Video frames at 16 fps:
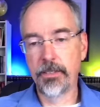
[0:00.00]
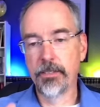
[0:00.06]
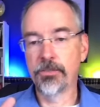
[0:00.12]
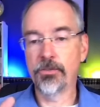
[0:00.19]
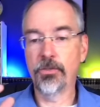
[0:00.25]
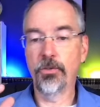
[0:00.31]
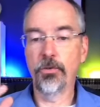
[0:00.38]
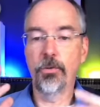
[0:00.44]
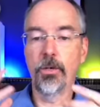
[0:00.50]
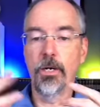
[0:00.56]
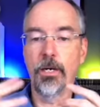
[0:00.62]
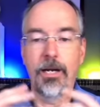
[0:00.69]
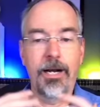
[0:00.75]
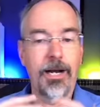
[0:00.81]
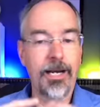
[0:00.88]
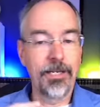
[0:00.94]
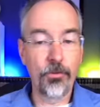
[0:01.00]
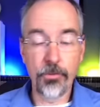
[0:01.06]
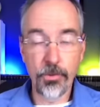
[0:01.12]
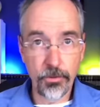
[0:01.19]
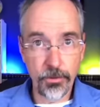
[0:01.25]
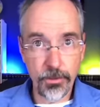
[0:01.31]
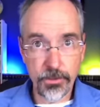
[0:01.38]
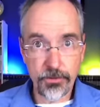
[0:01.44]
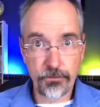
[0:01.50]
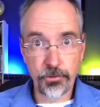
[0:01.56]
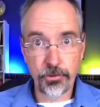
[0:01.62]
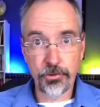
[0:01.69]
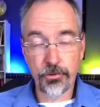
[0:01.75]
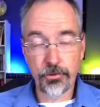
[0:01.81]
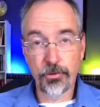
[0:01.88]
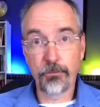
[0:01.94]
So I don't know this for
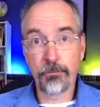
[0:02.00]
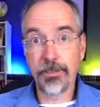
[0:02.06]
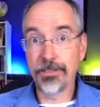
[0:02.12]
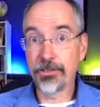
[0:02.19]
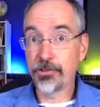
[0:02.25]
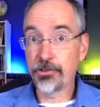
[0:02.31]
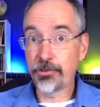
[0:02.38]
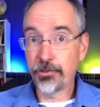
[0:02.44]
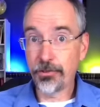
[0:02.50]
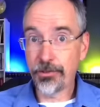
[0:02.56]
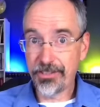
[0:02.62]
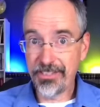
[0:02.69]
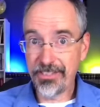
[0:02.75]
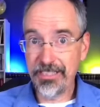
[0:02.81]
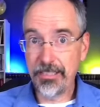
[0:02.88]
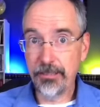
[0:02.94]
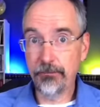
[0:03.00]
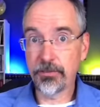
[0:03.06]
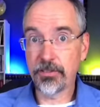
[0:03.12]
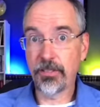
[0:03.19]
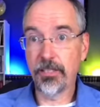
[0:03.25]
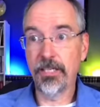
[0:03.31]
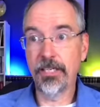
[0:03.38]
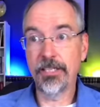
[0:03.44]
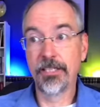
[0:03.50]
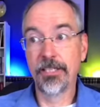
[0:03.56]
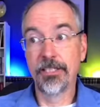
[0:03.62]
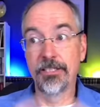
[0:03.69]
sure, but it sure seems like